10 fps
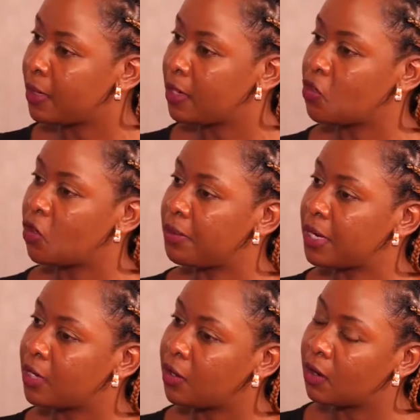in your
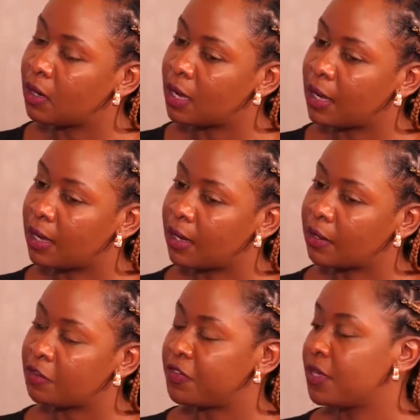
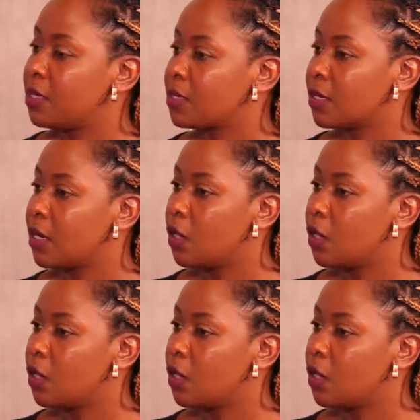medical fees